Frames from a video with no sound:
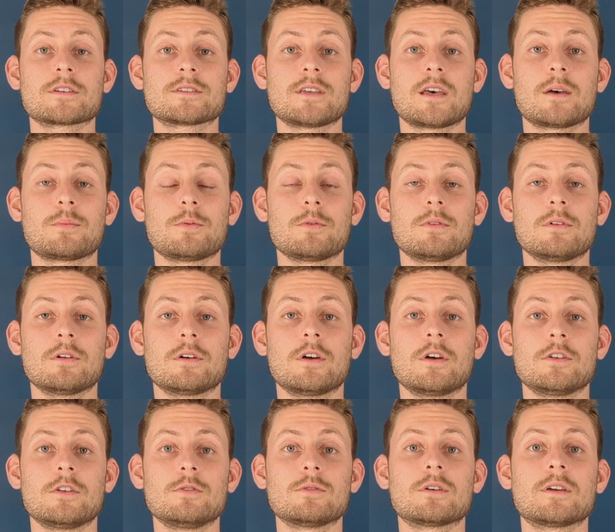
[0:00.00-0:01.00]
example,
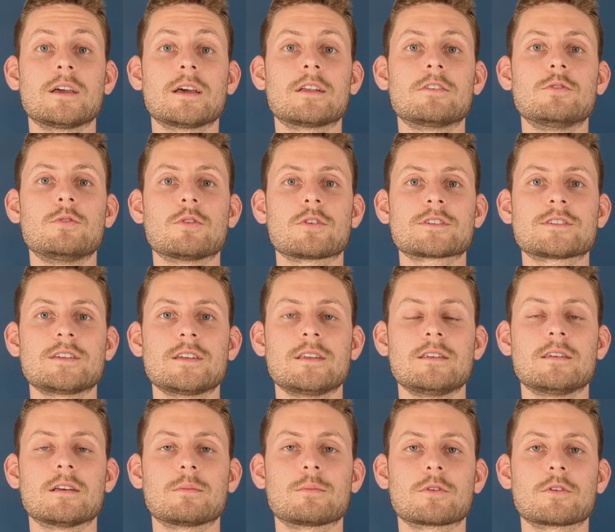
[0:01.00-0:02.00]
you could get a New York City
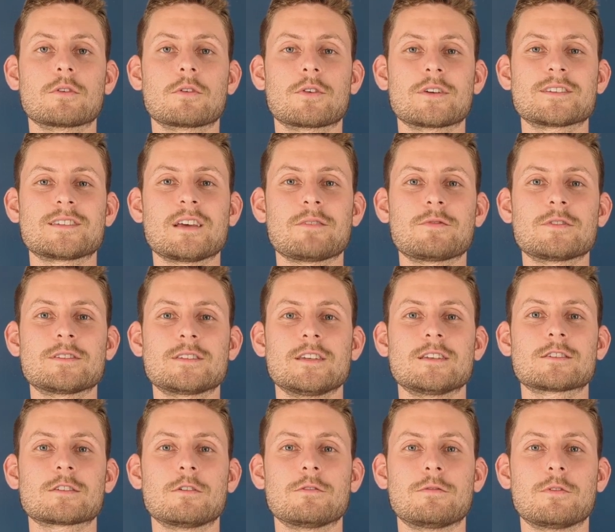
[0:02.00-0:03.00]
number, or a San
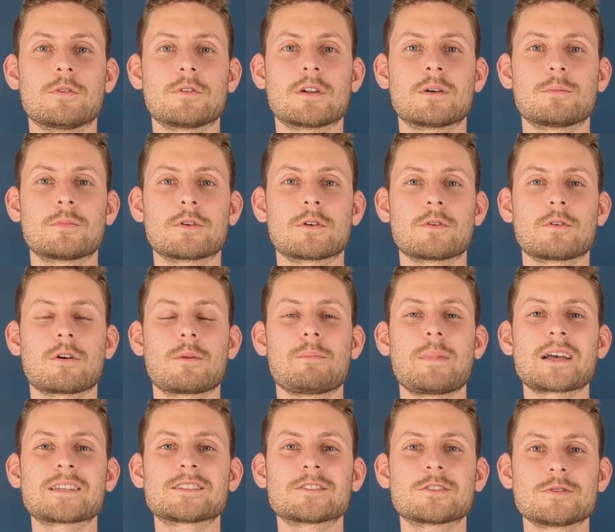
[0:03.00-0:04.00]
Francisco phone number, or a
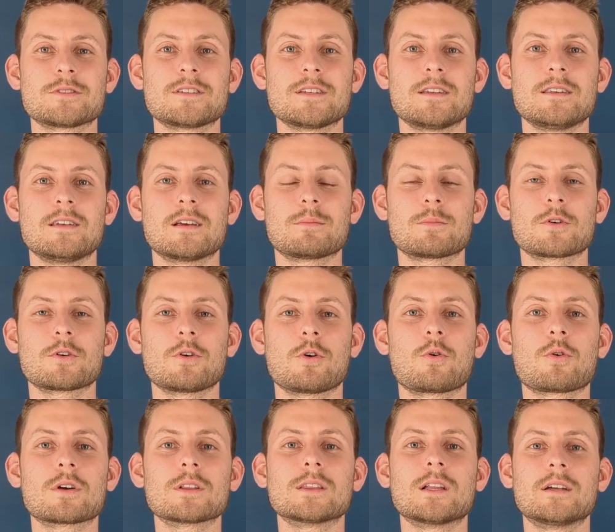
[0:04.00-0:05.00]
Mexico City number,
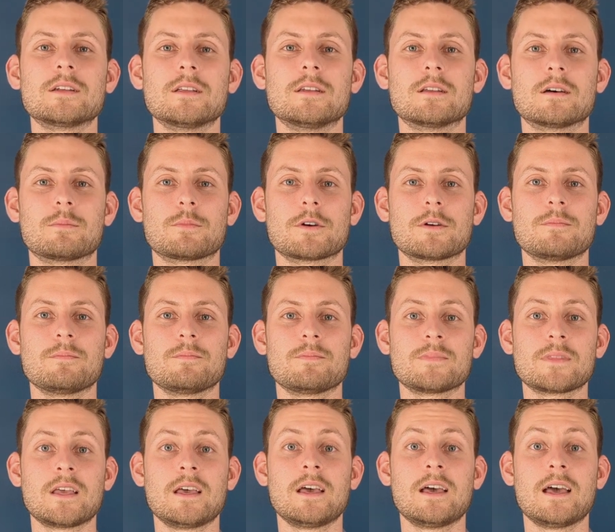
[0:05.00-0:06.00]
or a London number.
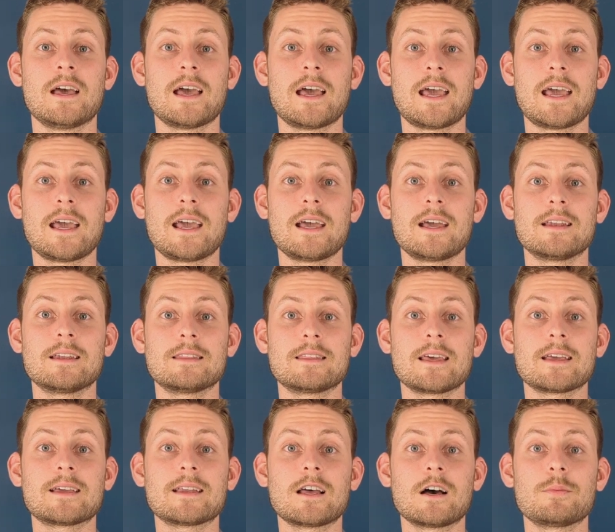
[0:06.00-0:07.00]
And they
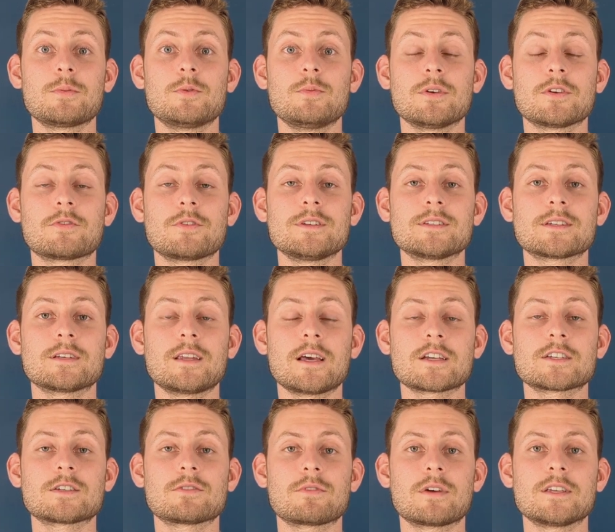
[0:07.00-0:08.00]
can help you increase
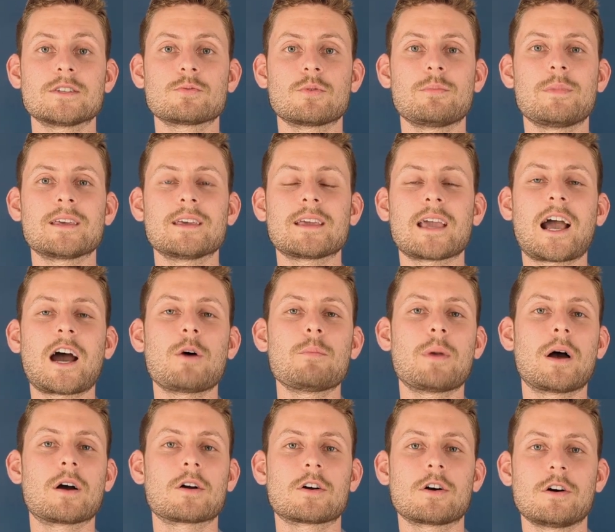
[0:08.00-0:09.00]
connection rates when making
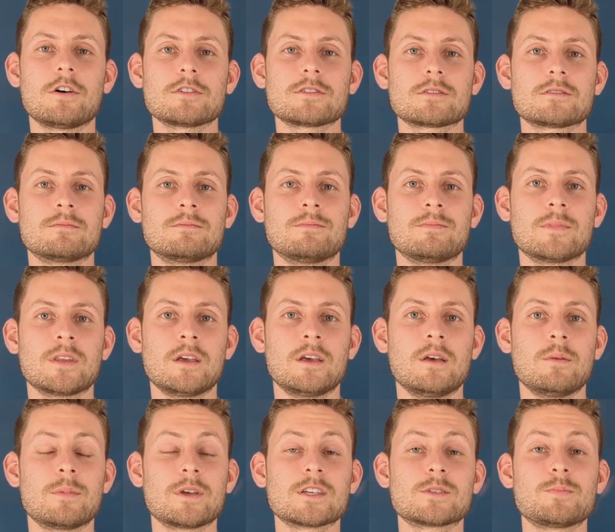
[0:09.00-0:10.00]
outbound calls,
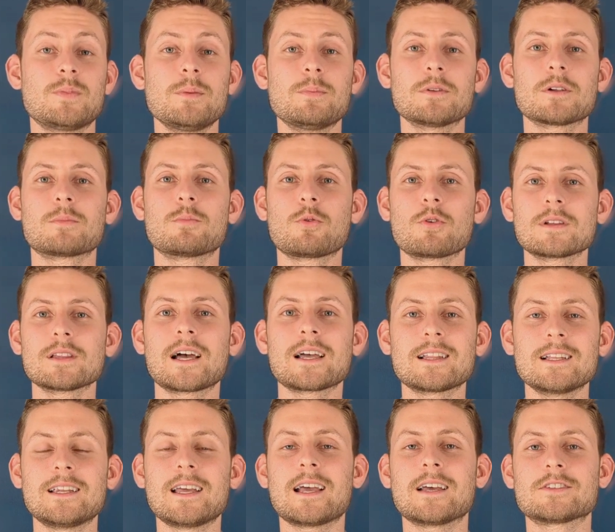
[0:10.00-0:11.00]
because people are more
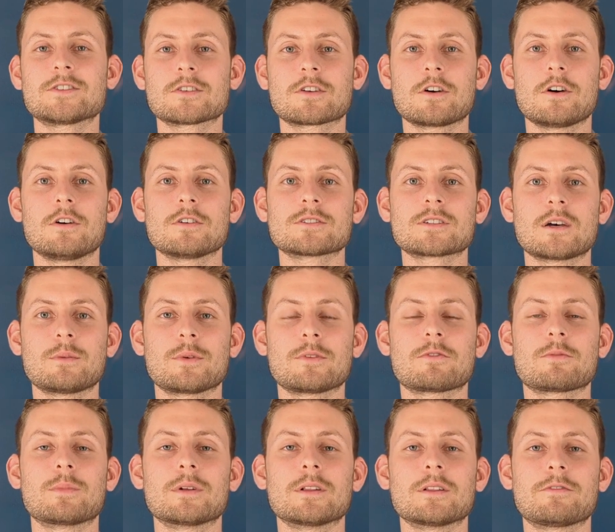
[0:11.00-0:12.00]
likely to answer calls coming
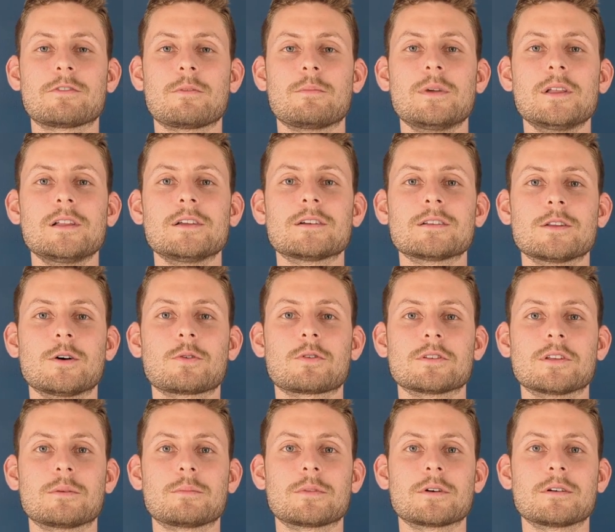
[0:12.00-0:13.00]
from a familiar local
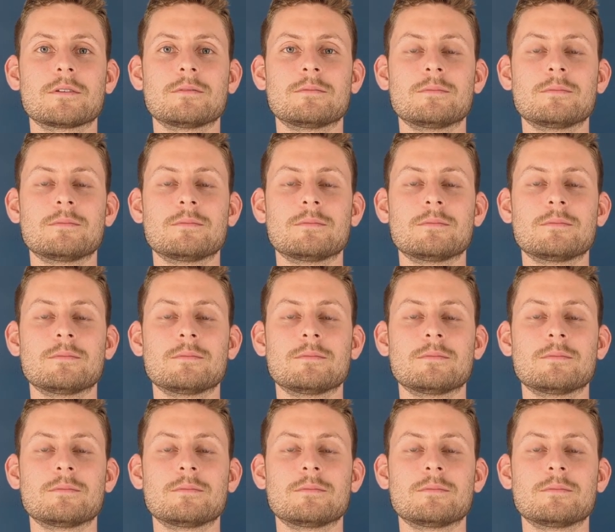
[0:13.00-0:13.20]
number.